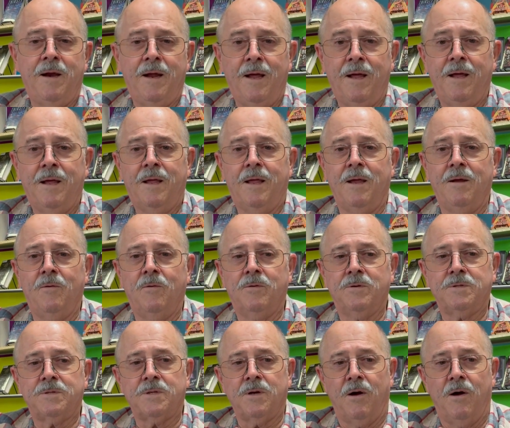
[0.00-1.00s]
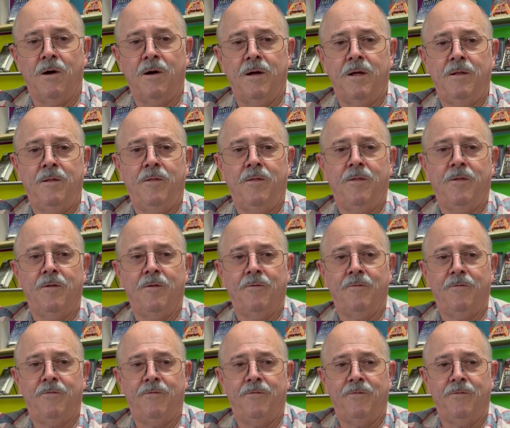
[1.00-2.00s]
Hankey was on the
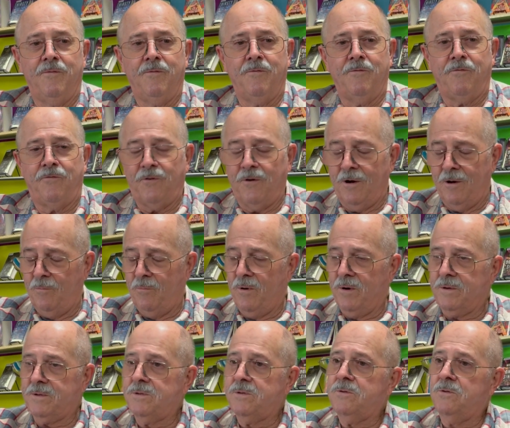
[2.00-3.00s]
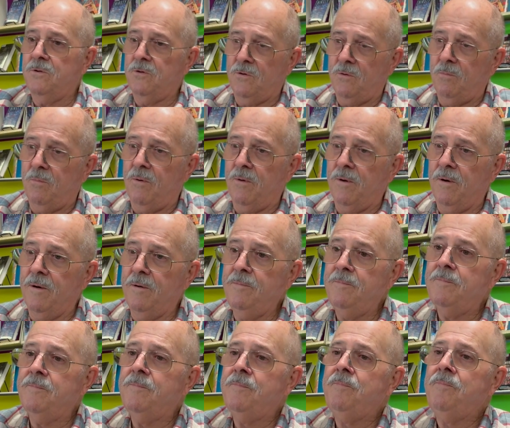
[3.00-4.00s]
Fallbrook School Board,
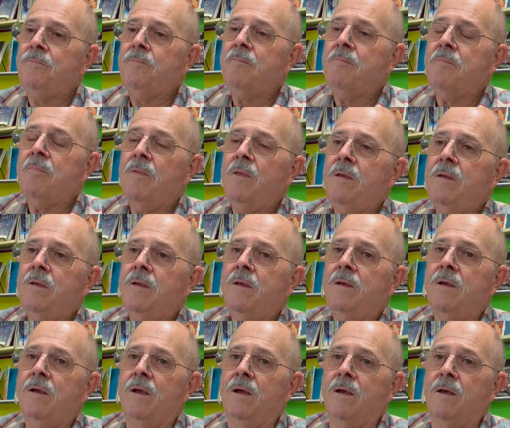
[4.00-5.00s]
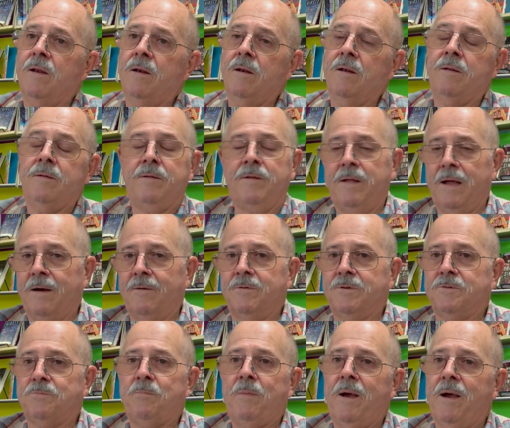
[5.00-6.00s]
and that
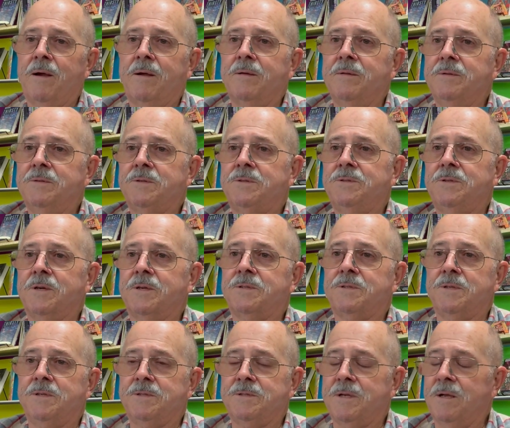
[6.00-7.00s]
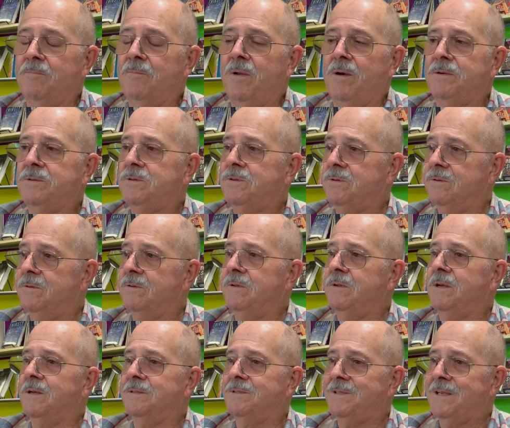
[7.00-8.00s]
was back in the 60s. I'm not sure the
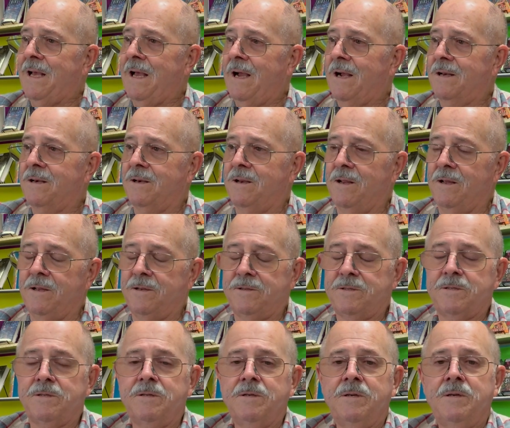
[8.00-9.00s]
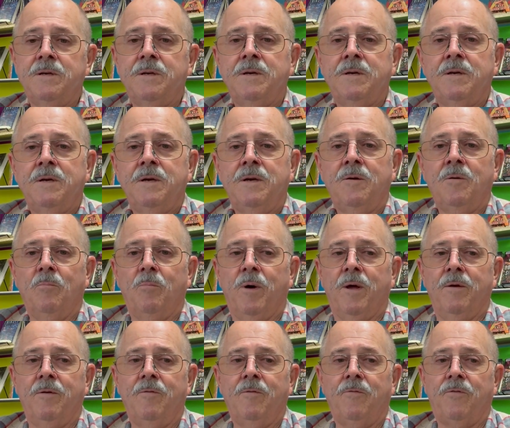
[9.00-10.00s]
exact dates,
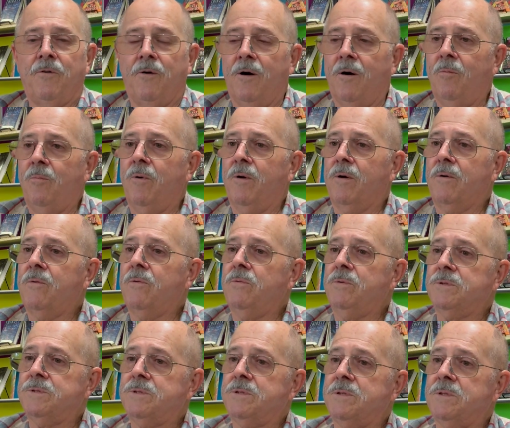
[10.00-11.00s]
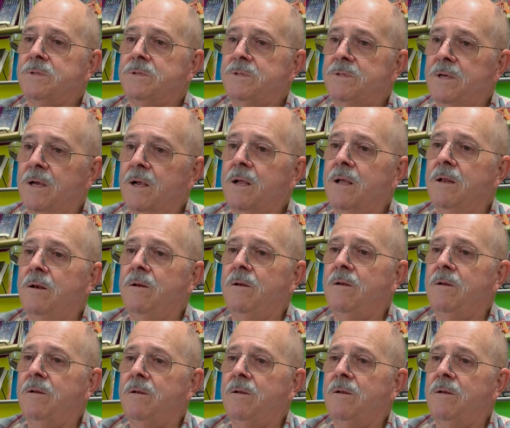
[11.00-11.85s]
but Fallbrook was the second